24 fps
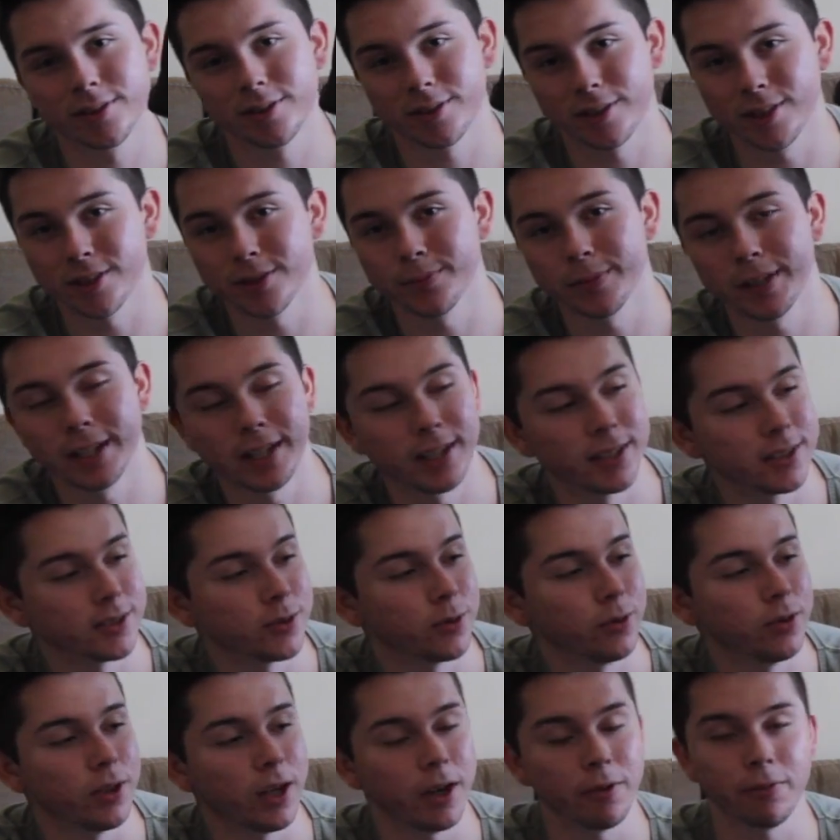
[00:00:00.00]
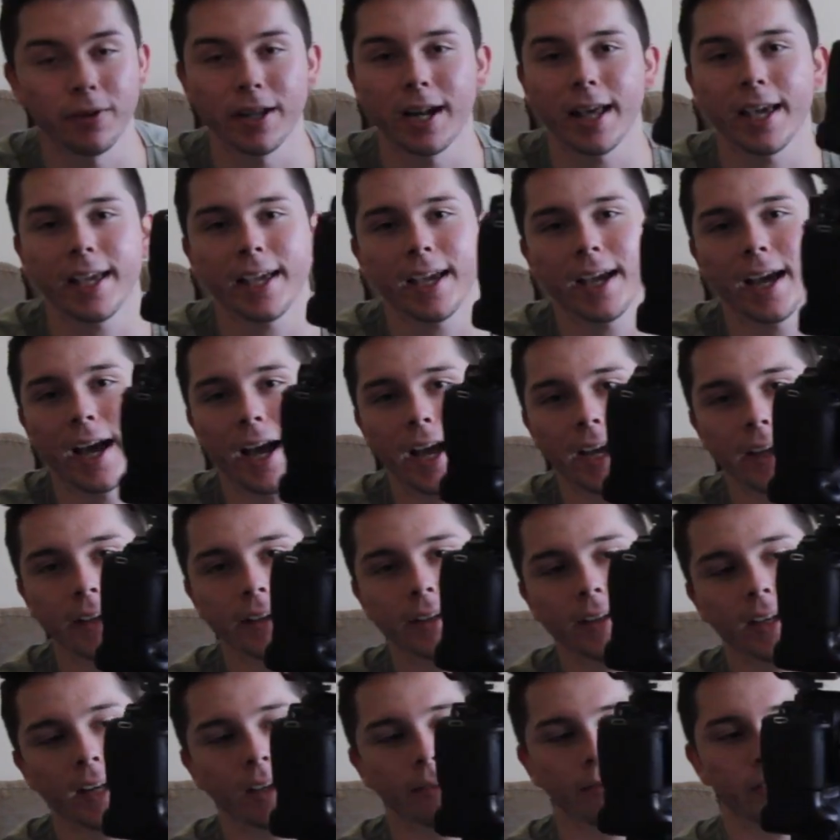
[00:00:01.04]
Trust me, it looks cooler. And when I get
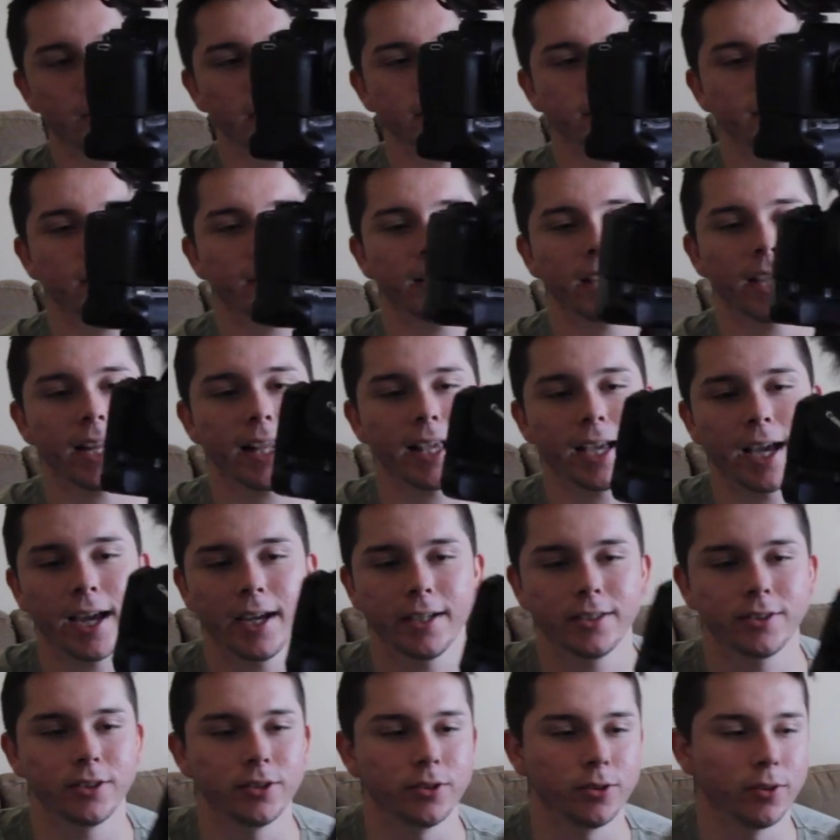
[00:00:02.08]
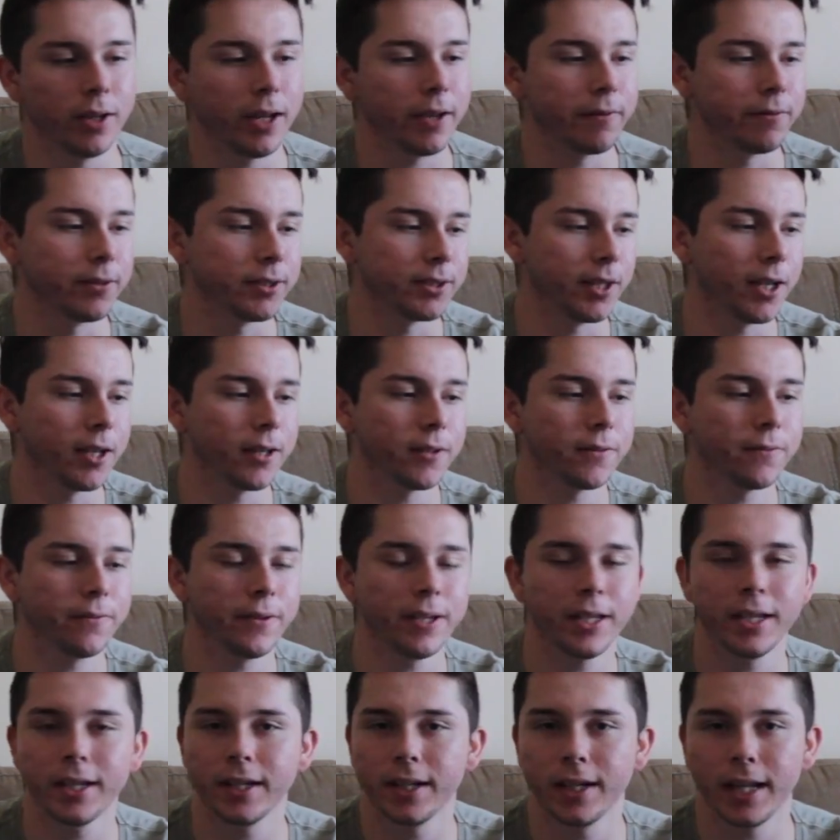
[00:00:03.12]
hired, like when I started getting hired to do like
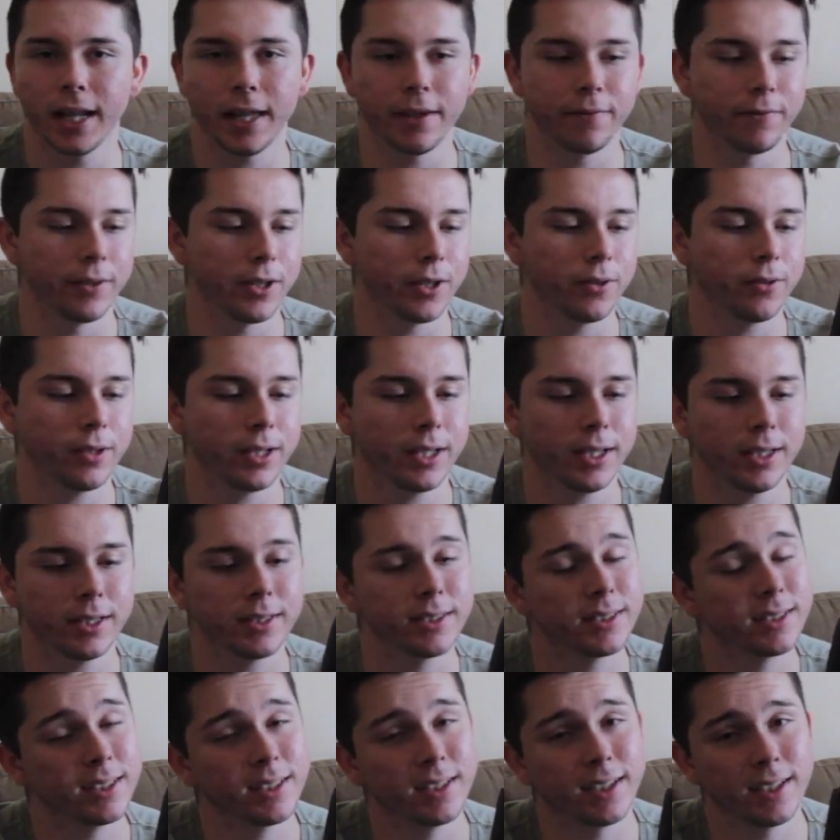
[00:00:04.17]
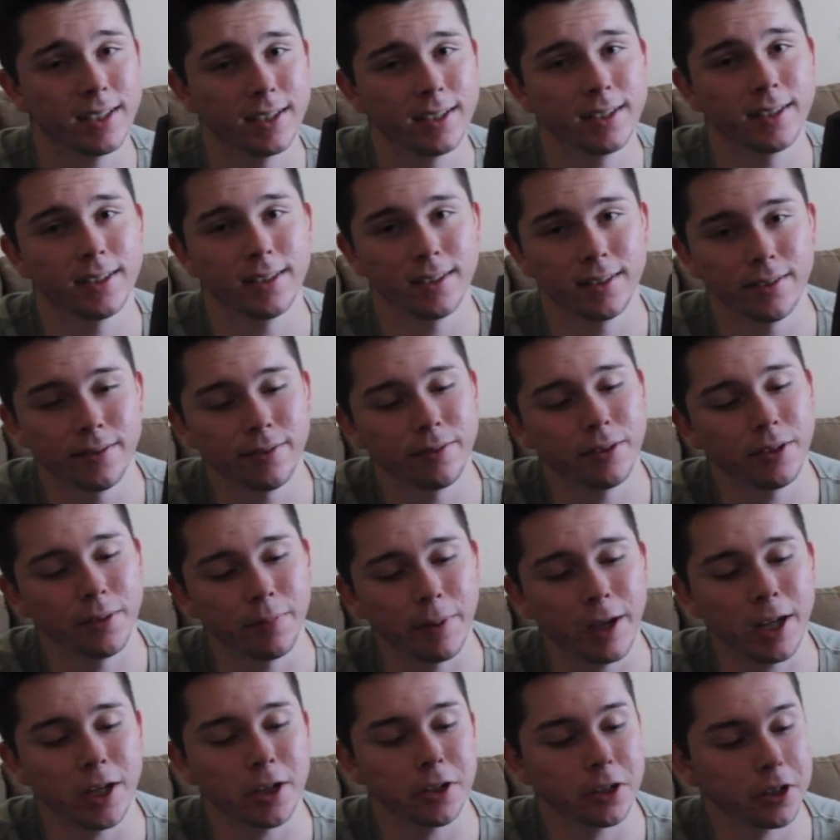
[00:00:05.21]
photography and like video gigs, with the
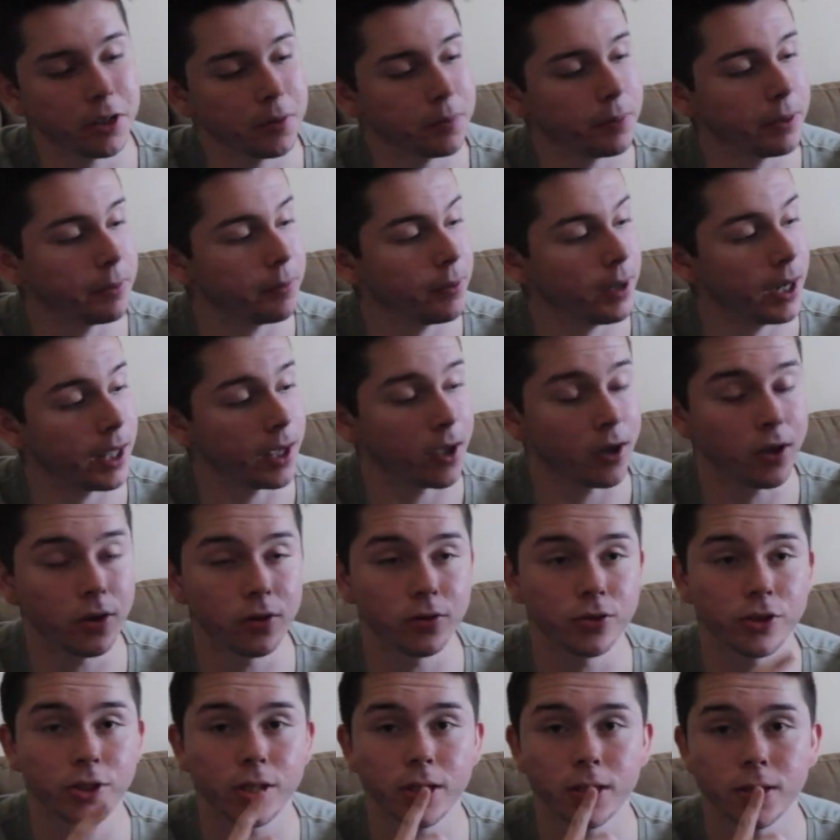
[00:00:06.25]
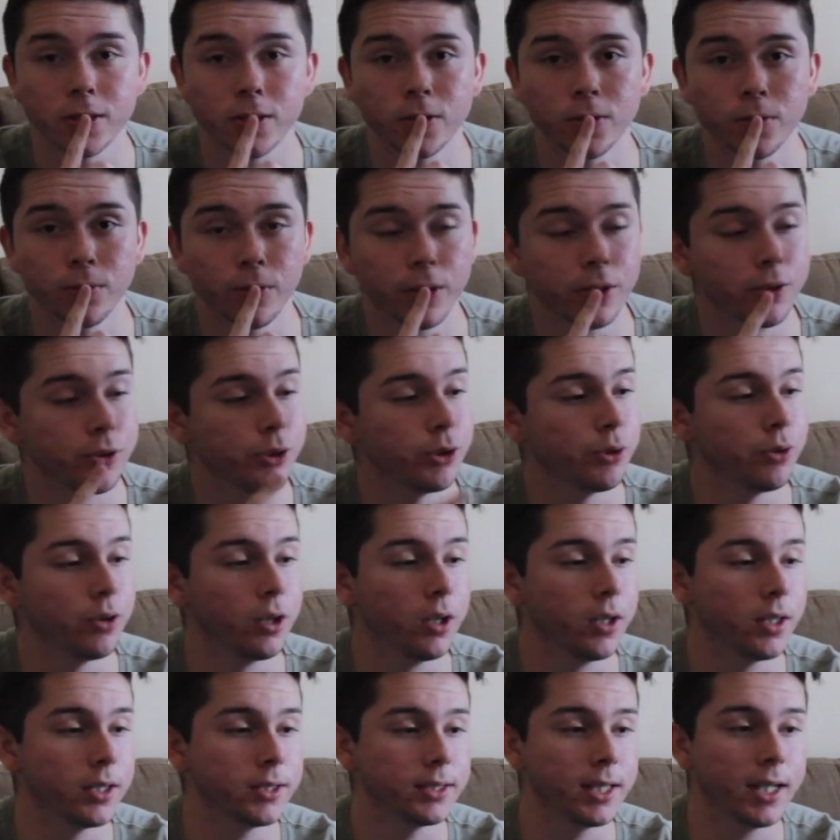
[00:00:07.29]
battery grip, people are like, oh shit, dude, what do you shoot
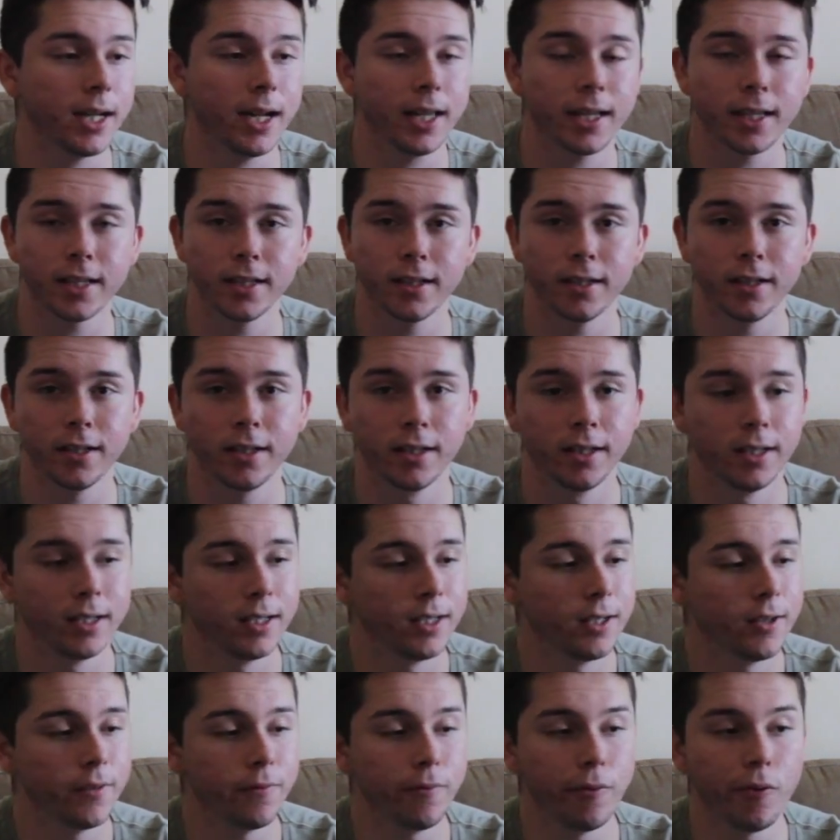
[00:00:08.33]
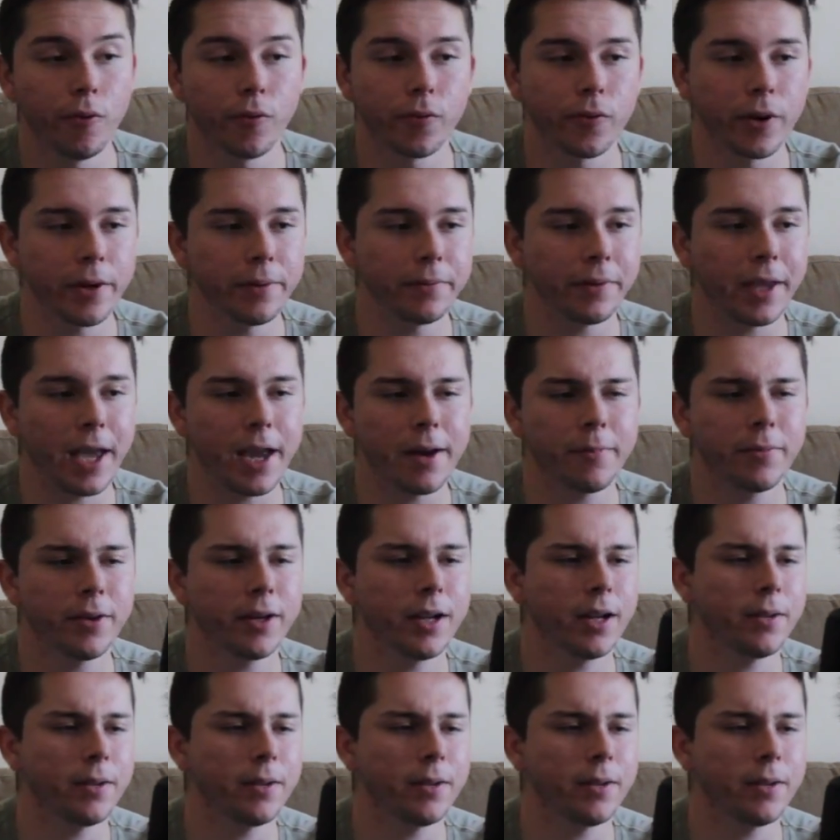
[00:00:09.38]
on? Is that like a full frame camera?